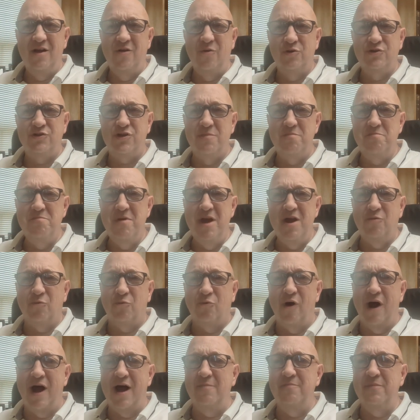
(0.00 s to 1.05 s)
Was it Mitt
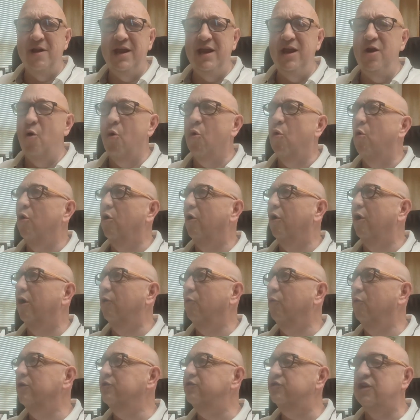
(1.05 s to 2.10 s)
Romney or
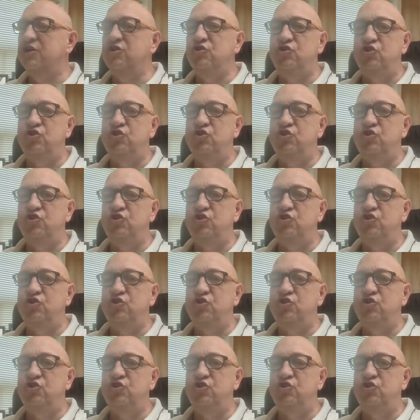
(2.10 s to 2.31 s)
was it